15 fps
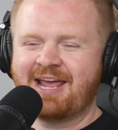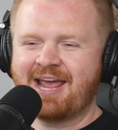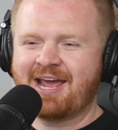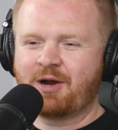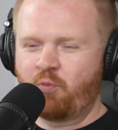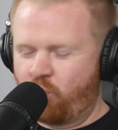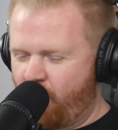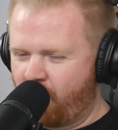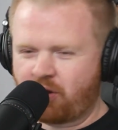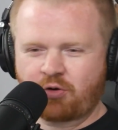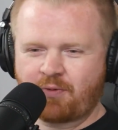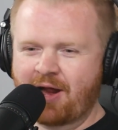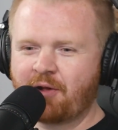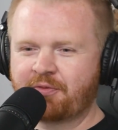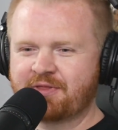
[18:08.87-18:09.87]
and walk
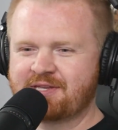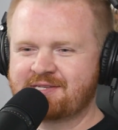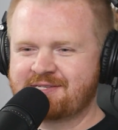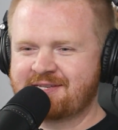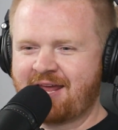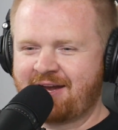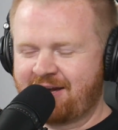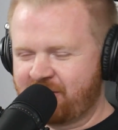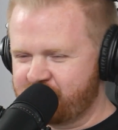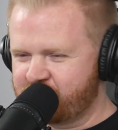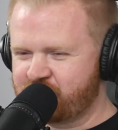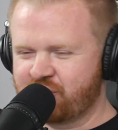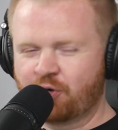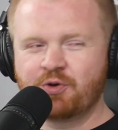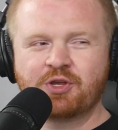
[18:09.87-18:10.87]
around this set and
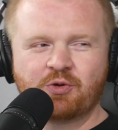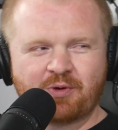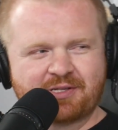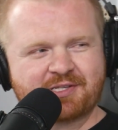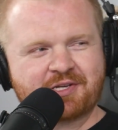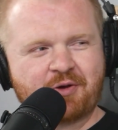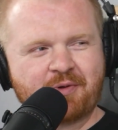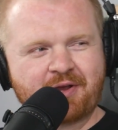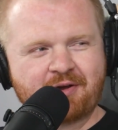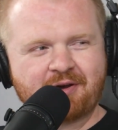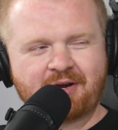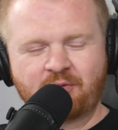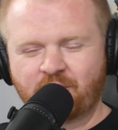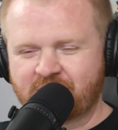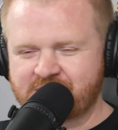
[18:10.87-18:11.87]
show you what's going
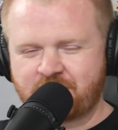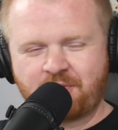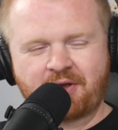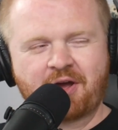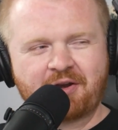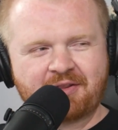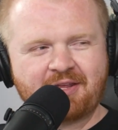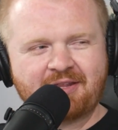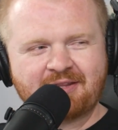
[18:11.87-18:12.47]
on and what's going on